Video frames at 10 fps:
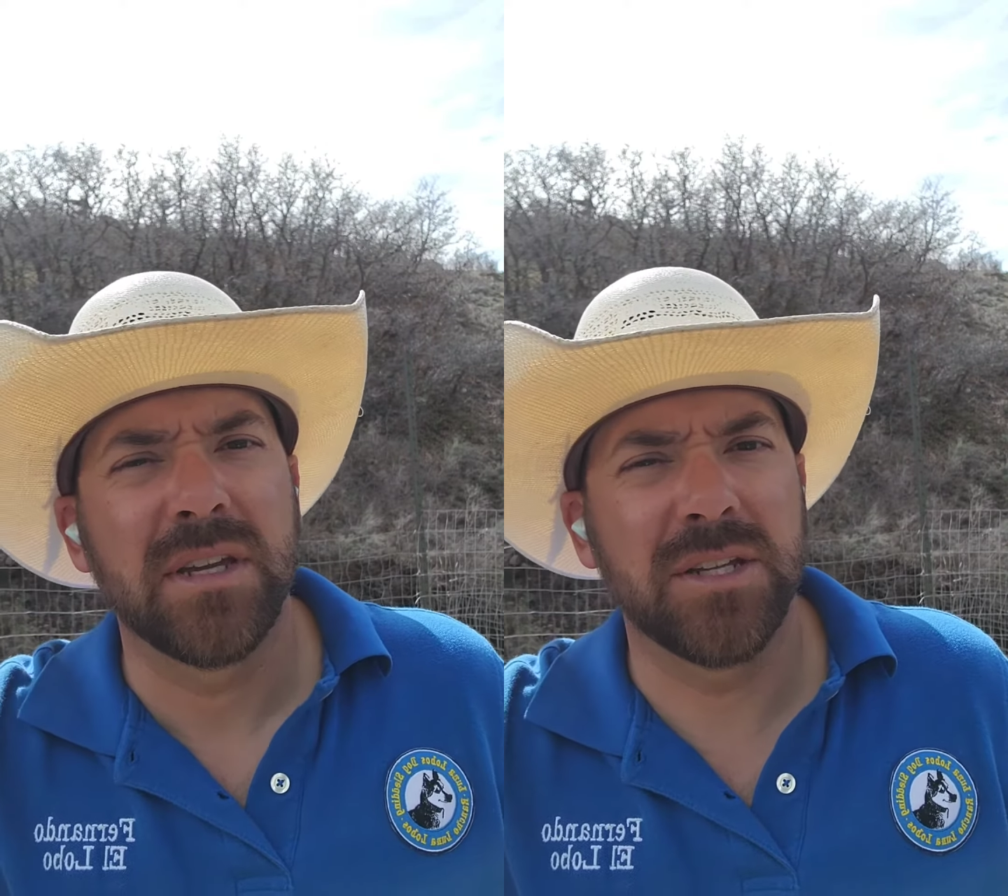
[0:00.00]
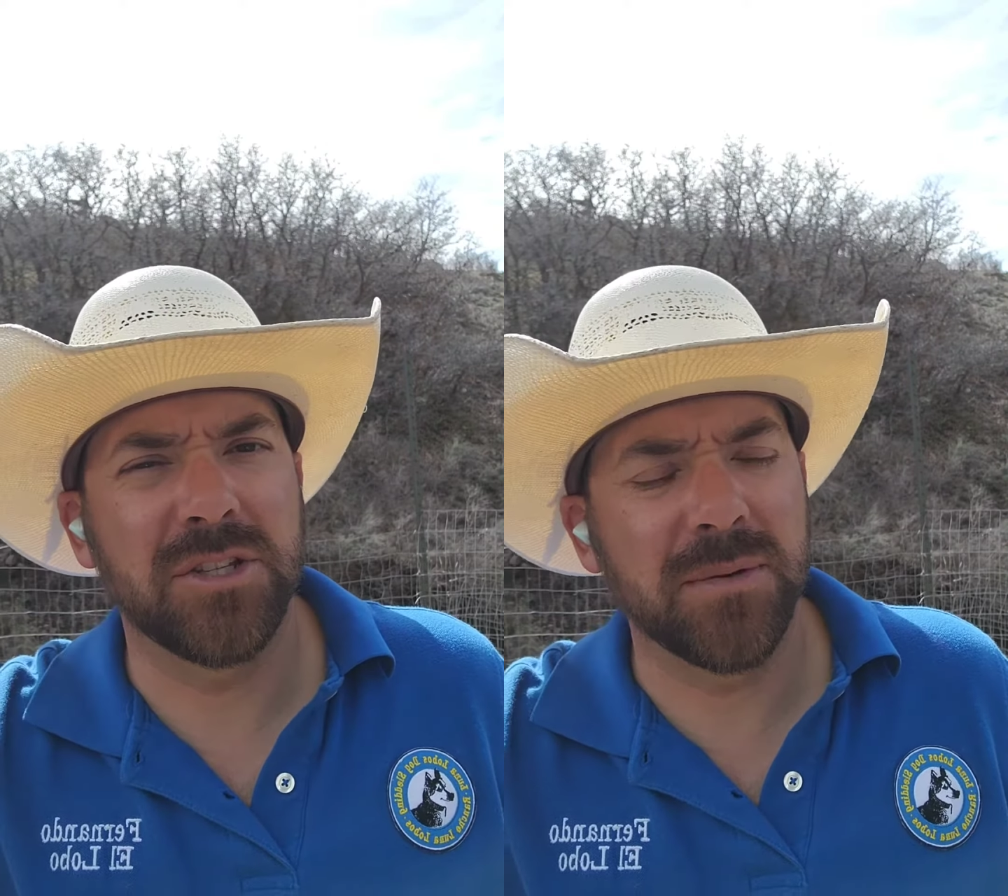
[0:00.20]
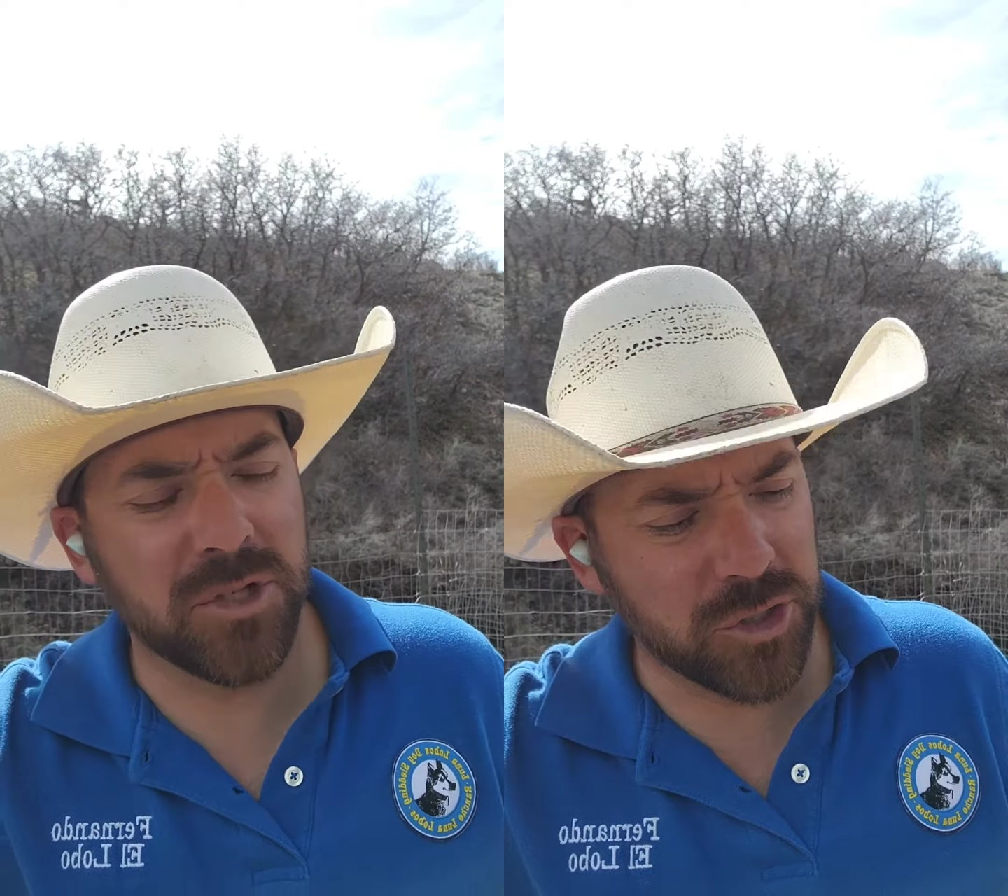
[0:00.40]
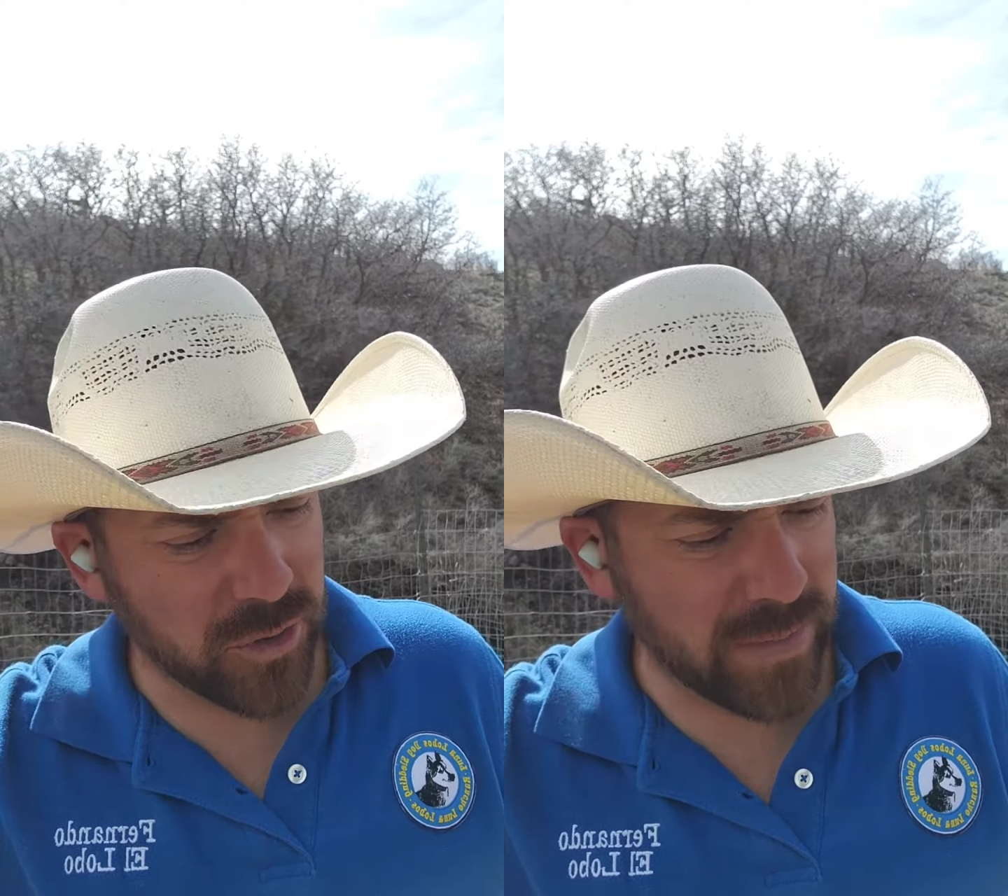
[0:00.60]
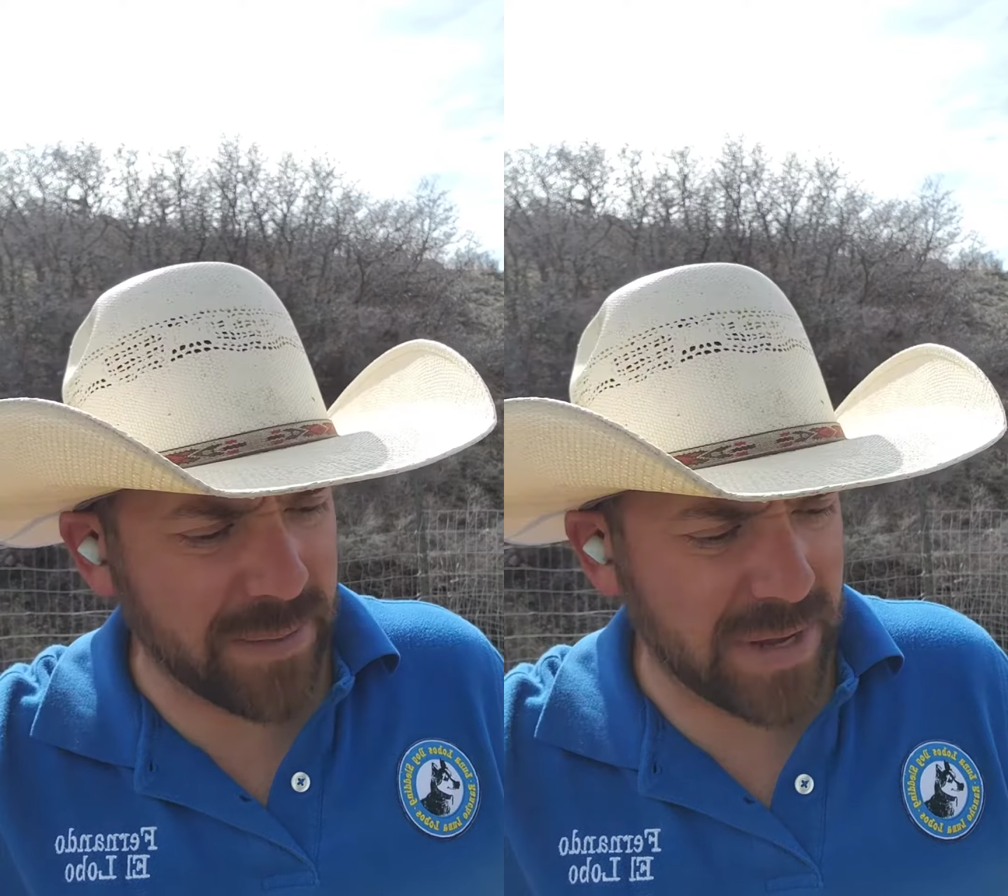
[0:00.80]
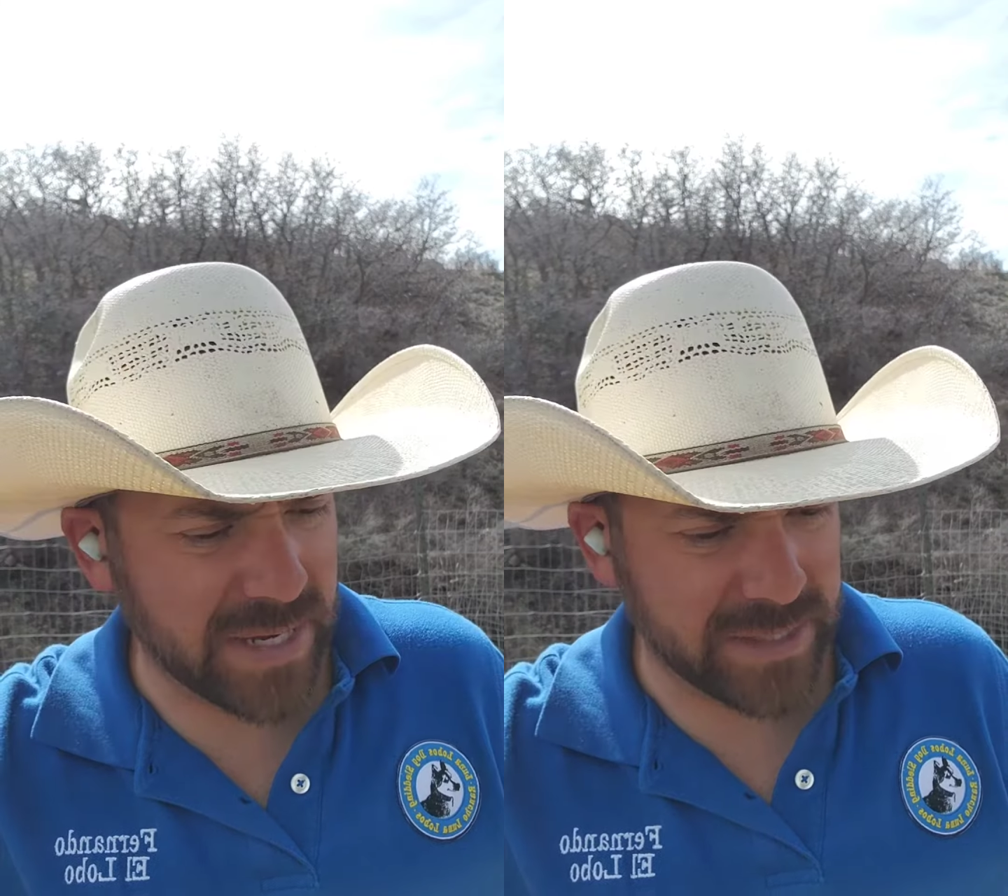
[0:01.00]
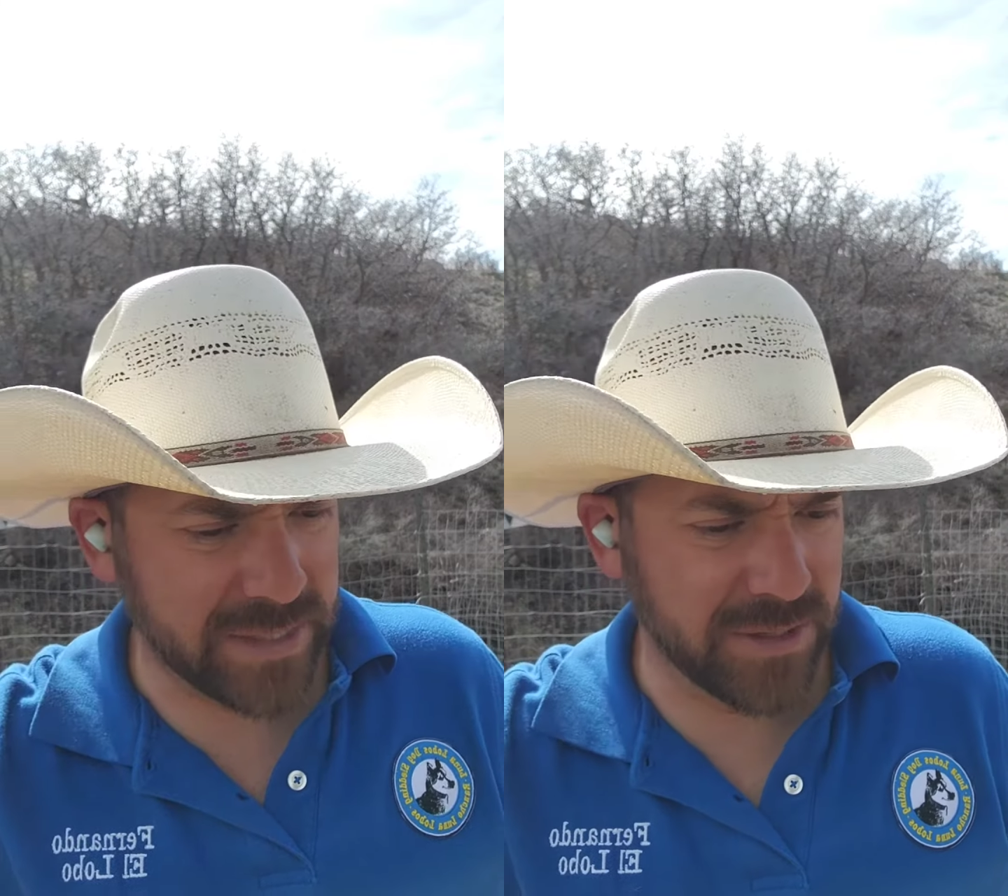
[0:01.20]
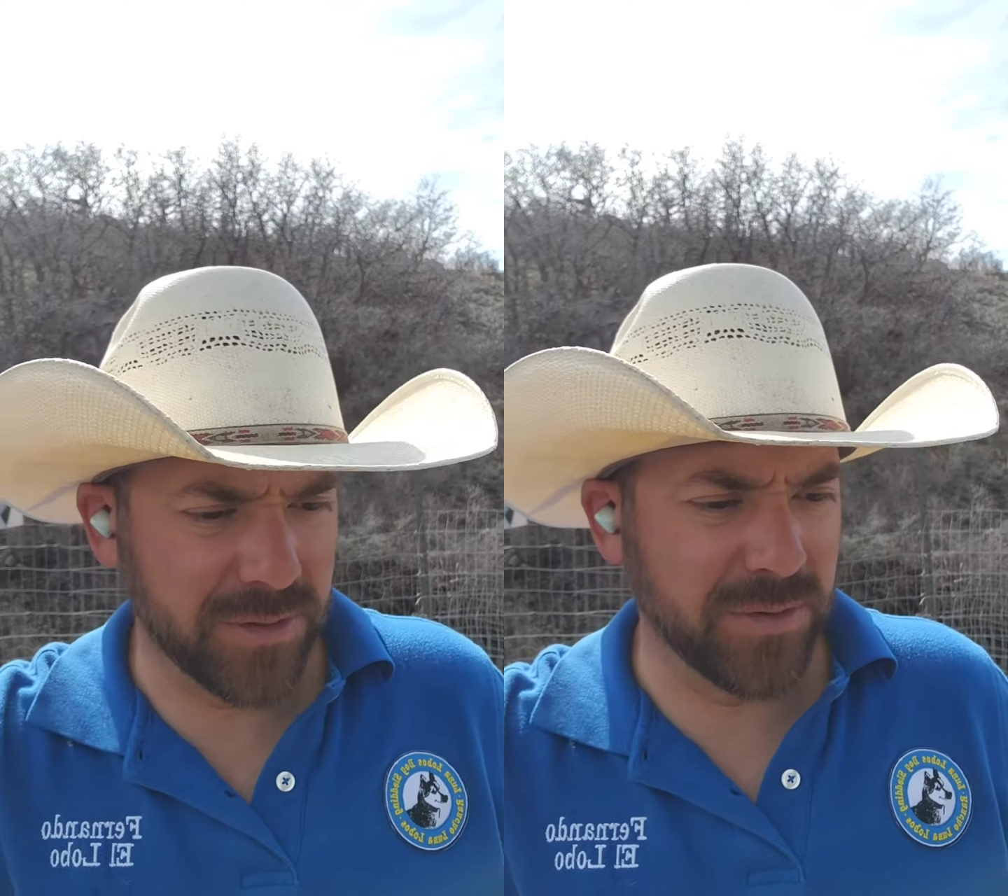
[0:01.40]
and so I'm just doing my
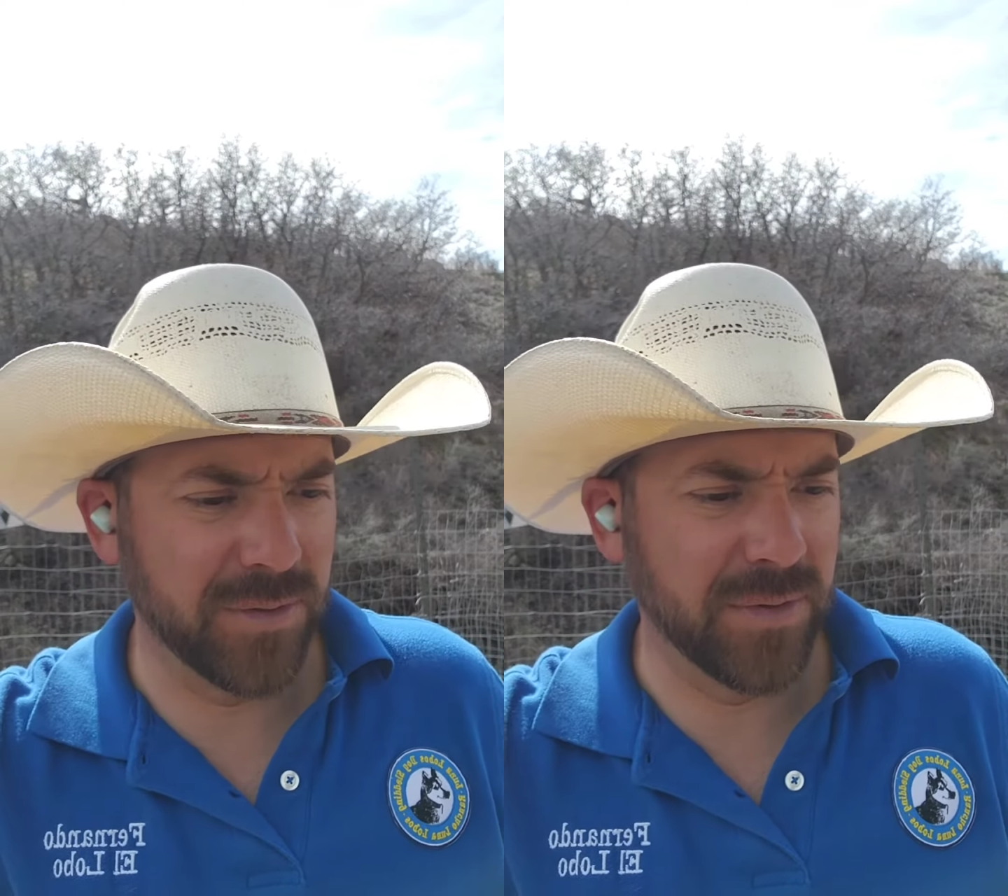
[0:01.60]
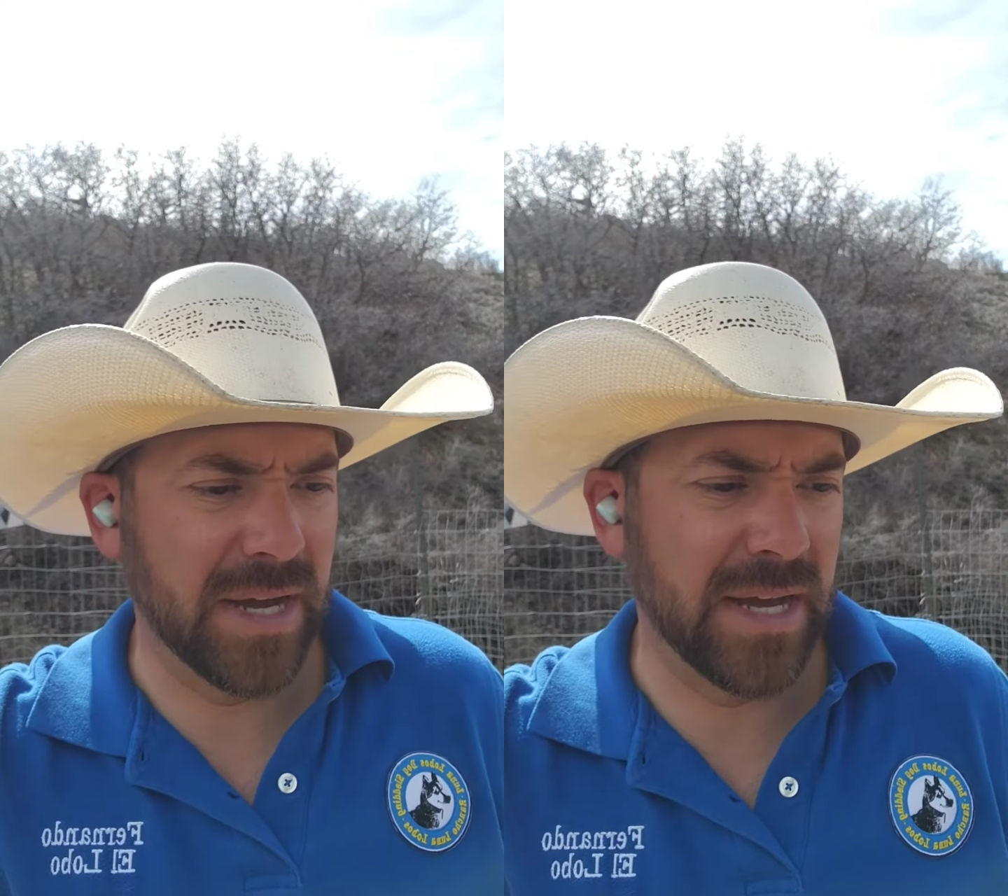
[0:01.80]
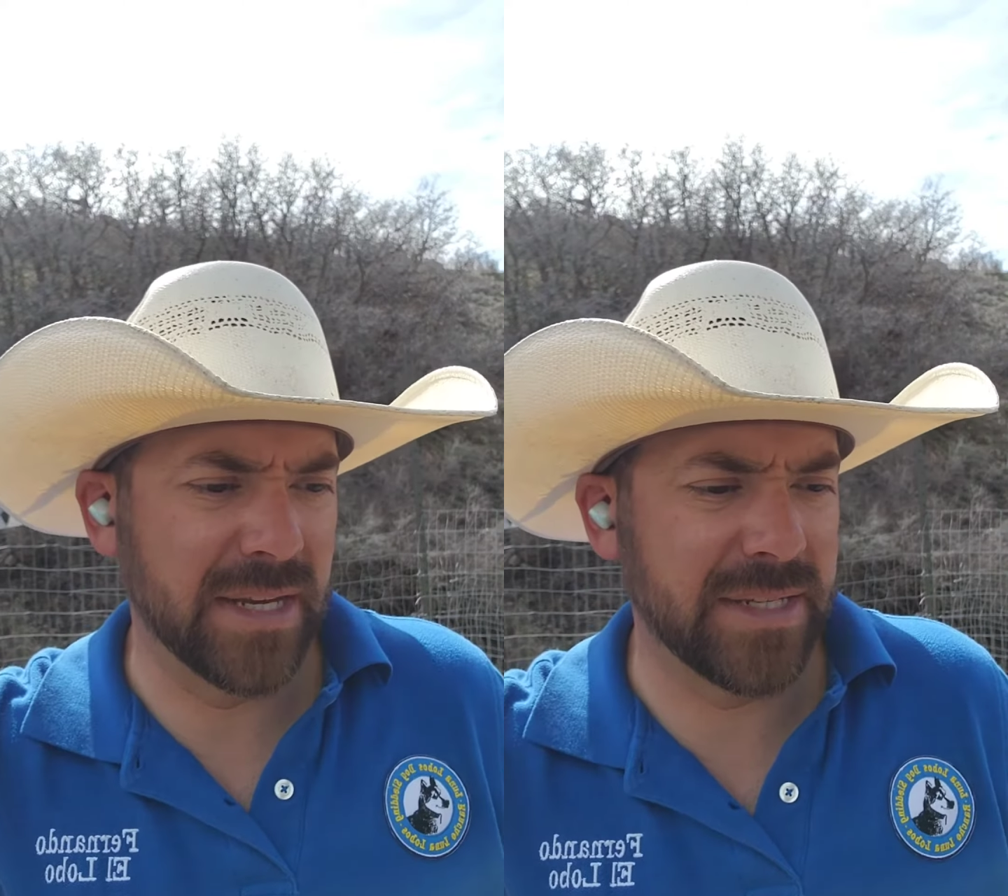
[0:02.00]
best to uh,